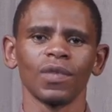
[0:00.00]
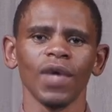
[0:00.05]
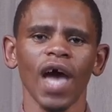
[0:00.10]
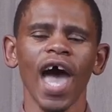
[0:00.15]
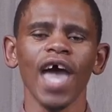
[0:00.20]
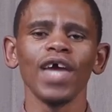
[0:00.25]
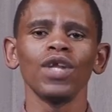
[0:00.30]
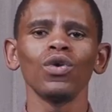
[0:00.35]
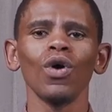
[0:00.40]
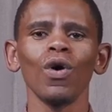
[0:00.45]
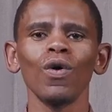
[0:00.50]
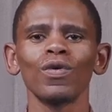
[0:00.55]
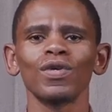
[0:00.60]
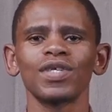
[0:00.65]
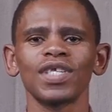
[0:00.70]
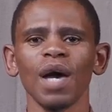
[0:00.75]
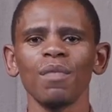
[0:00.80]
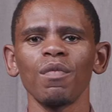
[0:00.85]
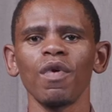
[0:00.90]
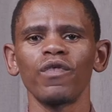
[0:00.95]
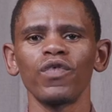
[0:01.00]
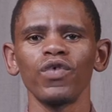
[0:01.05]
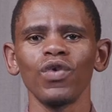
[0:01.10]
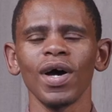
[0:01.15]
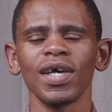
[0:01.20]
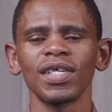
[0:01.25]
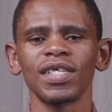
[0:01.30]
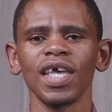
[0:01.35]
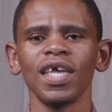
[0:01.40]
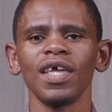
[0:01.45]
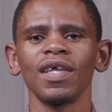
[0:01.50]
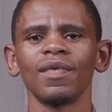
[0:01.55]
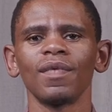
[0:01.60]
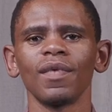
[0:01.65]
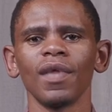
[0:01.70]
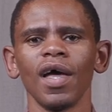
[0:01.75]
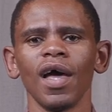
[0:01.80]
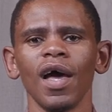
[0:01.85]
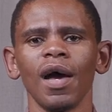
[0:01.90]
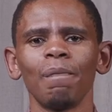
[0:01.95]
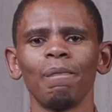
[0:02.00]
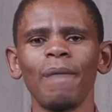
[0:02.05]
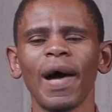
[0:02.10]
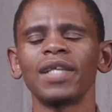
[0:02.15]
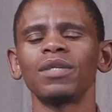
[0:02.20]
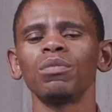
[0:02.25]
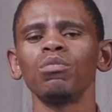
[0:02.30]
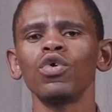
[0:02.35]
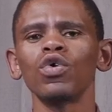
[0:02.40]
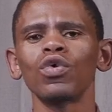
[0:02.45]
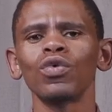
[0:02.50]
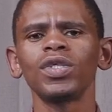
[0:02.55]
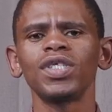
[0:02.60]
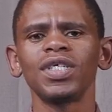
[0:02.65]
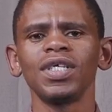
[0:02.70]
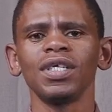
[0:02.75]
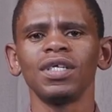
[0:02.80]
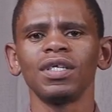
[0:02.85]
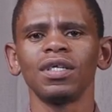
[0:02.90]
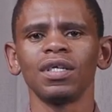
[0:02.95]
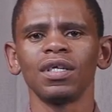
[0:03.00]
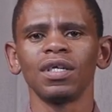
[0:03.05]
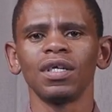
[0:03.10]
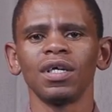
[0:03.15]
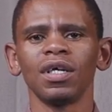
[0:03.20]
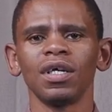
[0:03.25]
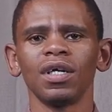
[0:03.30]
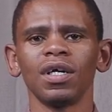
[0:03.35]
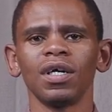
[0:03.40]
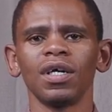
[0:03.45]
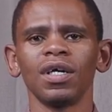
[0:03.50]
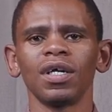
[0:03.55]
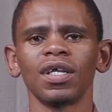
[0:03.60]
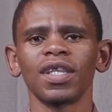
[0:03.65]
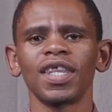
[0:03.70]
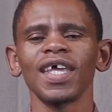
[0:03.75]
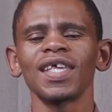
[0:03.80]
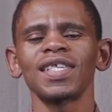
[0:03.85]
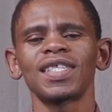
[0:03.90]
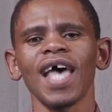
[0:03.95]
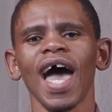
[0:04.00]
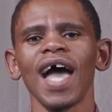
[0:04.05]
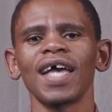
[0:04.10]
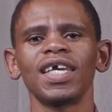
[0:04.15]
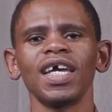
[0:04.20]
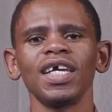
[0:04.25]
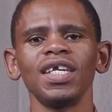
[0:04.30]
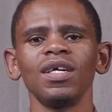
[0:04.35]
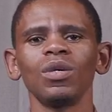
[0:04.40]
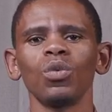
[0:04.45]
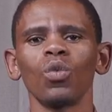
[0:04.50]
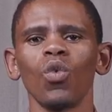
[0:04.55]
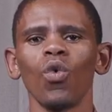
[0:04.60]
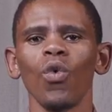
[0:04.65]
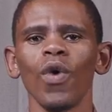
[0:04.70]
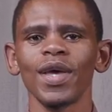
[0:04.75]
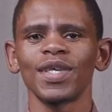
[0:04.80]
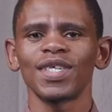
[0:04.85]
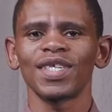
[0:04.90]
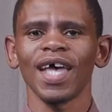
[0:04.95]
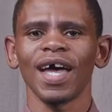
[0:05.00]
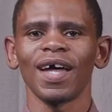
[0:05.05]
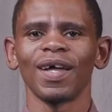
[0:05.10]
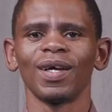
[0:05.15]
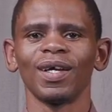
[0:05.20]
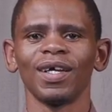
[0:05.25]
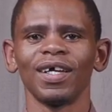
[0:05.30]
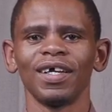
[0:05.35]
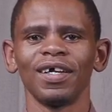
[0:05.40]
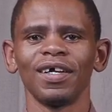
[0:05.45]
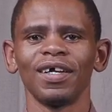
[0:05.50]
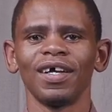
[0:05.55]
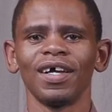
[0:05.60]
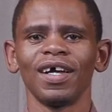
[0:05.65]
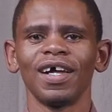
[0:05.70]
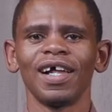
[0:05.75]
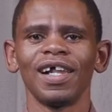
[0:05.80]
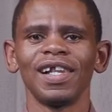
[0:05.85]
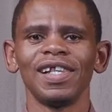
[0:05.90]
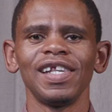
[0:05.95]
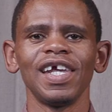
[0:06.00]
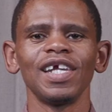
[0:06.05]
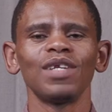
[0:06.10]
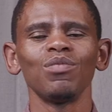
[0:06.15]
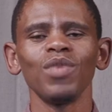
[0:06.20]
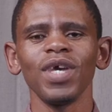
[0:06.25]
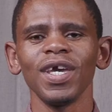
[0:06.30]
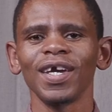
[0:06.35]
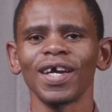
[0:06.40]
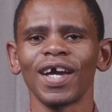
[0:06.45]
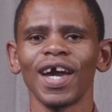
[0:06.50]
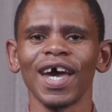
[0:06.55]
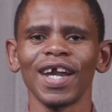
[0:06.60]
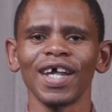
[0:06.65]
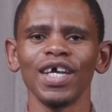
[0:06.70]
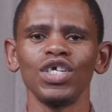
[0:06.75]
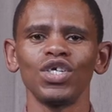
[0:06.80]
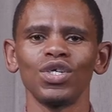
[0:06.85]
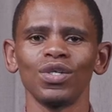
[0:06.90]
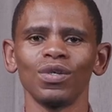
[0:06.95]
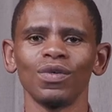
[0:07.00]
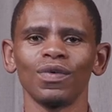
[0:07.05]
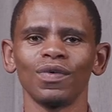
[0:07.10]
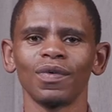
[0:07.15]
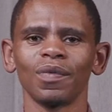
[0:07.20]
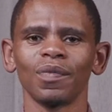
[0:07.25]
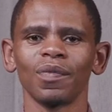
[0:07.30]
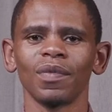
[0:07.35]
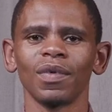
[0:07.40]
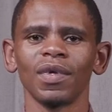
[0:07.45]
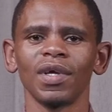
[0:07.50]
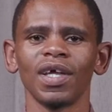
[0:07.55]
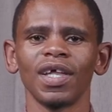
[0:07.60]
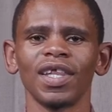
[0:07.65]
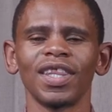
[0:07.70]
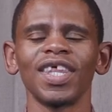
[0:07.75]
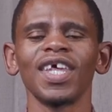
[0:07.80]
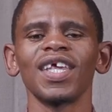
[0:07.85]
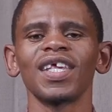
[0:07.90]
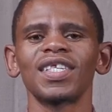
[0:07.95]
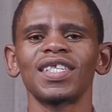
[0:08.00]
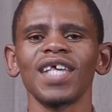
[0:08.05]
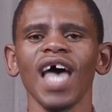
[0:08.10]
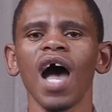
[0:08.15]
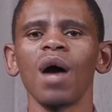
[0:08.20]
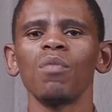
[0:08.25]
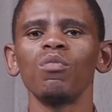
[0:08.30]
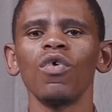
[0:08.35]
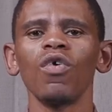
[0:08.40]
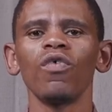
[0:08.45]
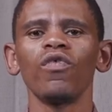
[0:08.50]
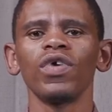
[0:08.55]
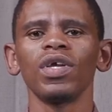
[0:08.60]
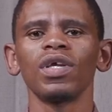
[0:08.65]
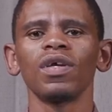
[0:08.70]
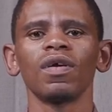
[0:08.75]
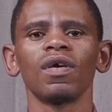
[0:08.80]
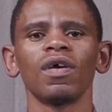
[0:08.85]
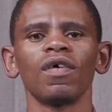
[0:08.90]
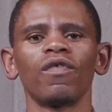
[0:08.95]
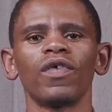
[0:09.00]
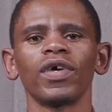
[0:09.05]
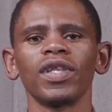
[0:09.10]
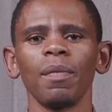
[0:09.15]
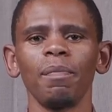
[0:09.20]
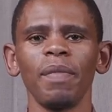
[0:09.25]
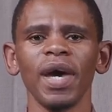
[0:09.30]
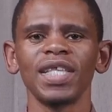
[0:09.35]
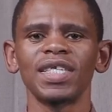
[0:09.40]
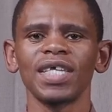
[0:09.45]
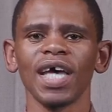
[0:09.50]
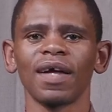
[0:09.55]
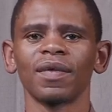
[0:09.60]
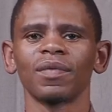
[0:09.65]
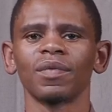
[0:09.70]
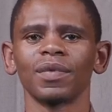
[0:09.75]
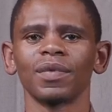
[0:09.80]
I know some of you are saying, but Muruti, things are getting worse. Let me encourage you. Things are moving for the better